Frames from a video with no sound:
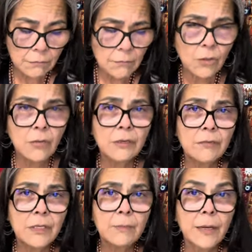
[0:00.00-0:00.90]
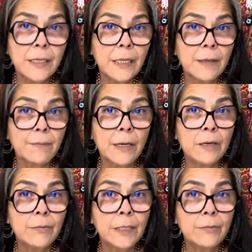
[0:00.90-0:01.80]
Don't give anybody that
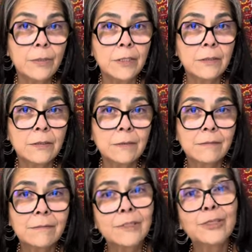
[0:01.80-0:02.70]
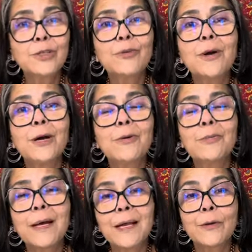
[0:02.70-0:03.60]
power, babies. Take your power
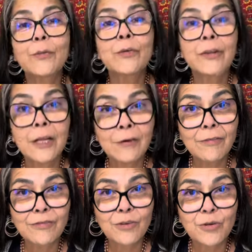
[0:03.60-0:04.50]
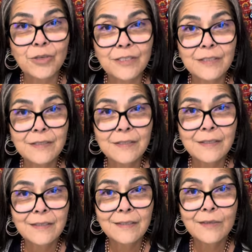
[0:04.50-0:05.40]
back. With love, of course,
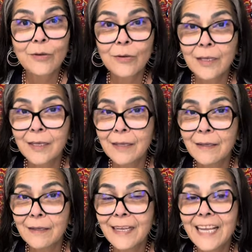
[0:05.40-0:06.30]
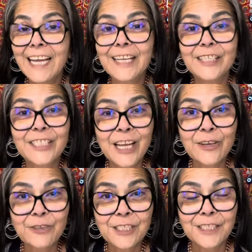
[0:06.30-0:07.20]
okay? And
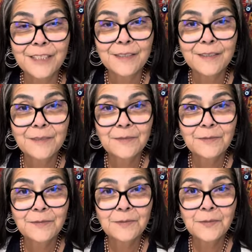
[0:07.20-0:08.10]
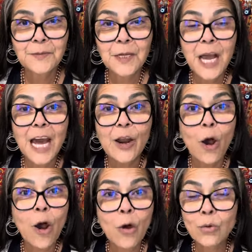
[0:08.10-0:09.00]
integrity. And
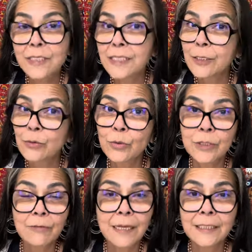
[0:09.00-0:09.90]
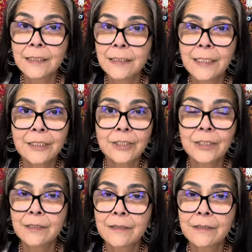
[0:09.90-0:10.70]
always settle with the right intention.